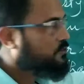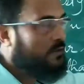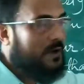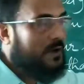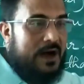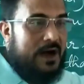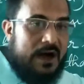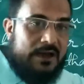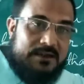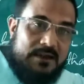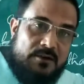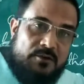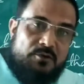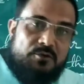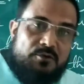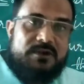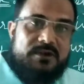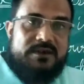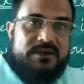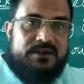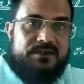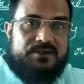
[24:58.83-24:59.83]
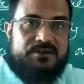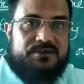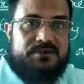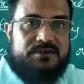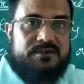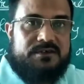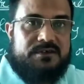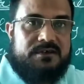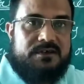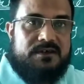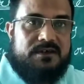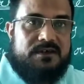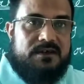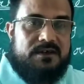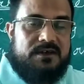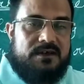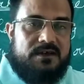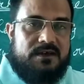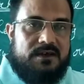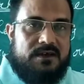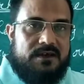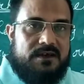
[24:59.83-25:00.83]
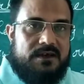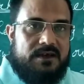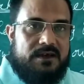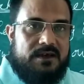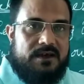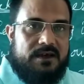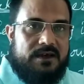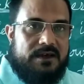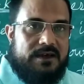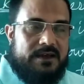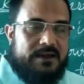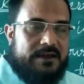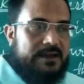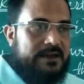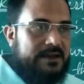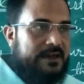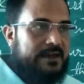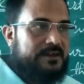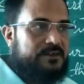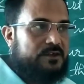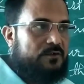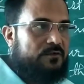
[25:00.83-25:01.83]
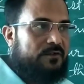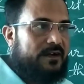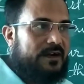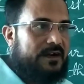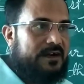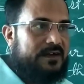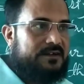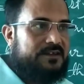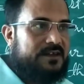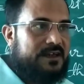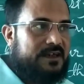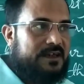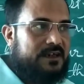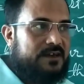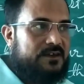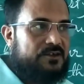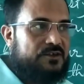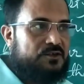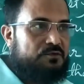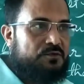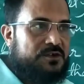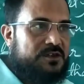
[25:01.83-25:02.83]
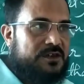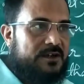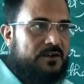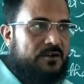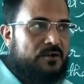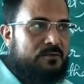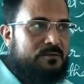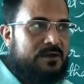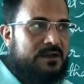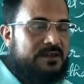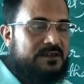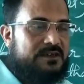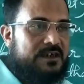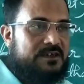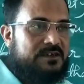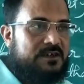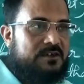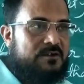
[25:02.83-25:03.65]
to other 2 degrees. In case you find a sentence which cannot be changed